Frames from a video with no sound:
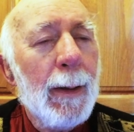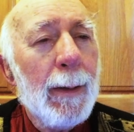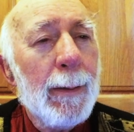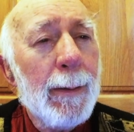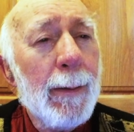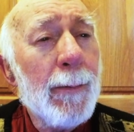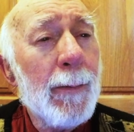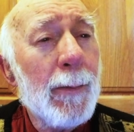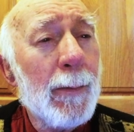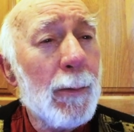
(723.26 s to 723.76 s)

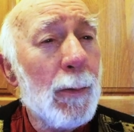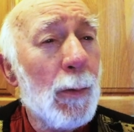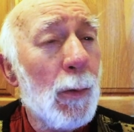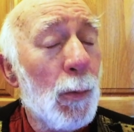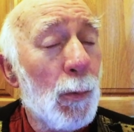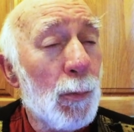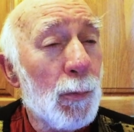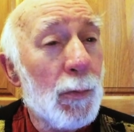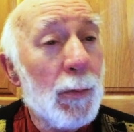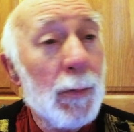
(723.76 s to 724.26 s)
This is
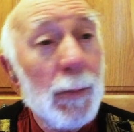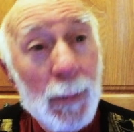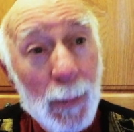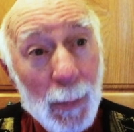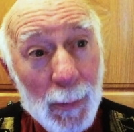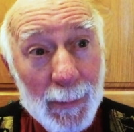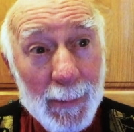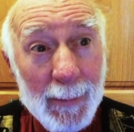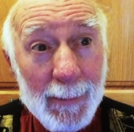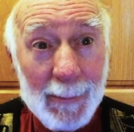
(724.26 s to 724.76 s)
called
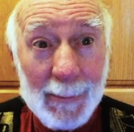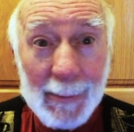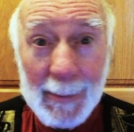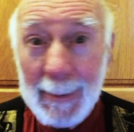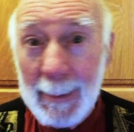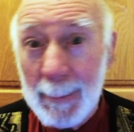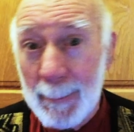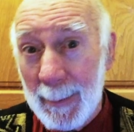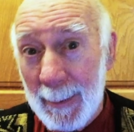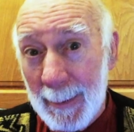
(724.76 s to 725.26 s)
Not This
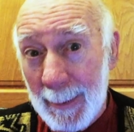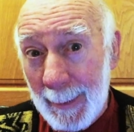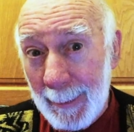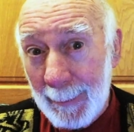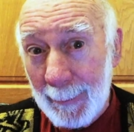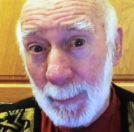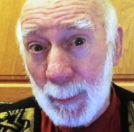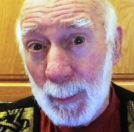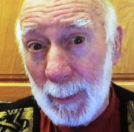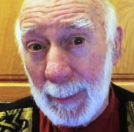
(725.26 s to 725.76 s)
Line But the
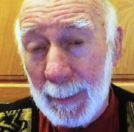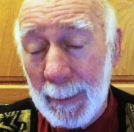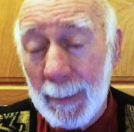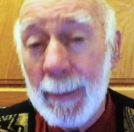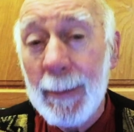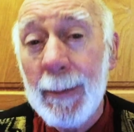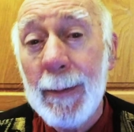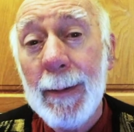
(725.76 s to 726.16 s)
Next One,